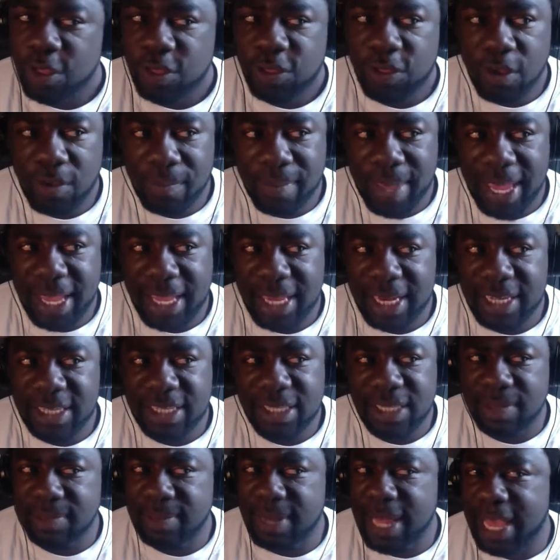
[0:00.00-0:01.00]
They're making it
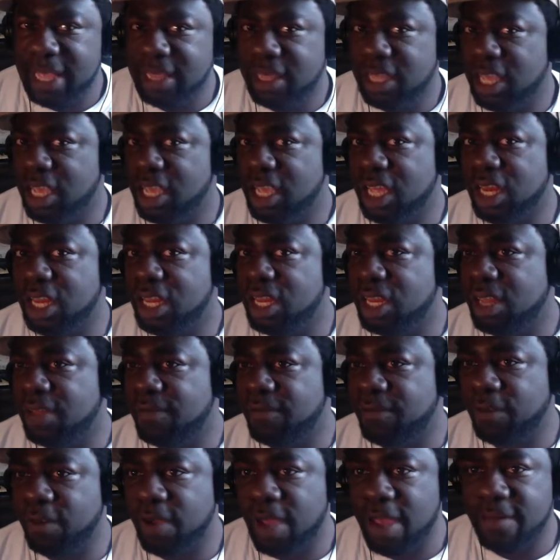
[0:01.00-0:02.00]
seem like they're going to
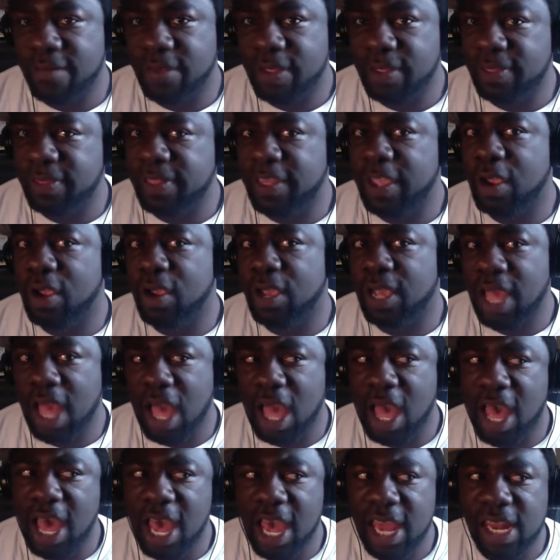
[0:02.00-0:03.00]
live forever. They're
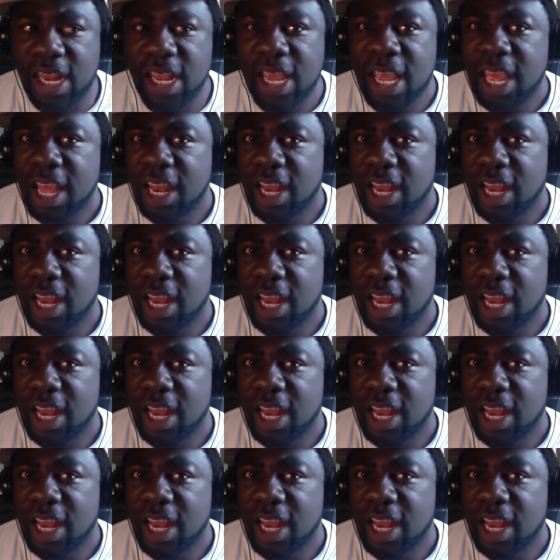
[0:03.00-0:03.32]
God.